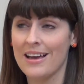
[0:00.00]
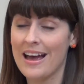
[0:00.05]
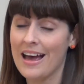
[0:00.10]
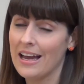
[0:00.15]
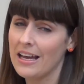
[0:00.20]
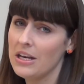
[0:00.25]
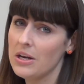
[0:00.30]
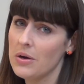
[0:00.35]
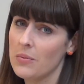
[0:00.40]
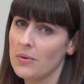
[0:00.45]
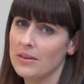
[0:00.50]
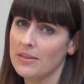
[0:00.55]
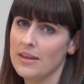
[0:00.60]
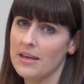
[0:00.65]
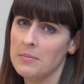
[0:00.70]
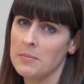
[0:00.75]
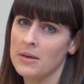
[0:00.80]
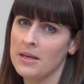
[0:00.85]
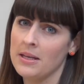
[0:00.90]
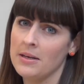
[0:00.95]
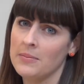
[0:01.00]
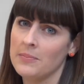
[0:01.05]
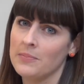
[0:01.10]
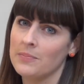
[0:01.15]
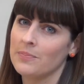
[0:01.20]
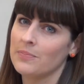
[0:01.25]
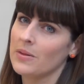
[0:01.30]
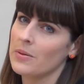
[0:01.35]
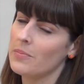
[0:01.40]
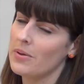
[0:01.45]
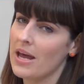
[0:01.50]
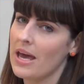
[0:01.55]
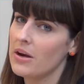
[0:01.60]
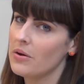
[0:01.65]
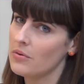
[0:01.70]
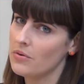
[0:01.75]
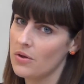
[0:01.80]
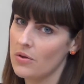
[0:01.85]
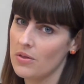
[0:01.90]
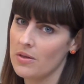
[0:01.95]
I know what they mean, but I
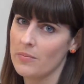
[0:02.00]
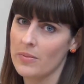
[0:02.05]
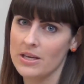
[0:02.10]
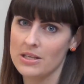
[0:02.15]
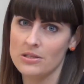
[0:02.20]
don't know that my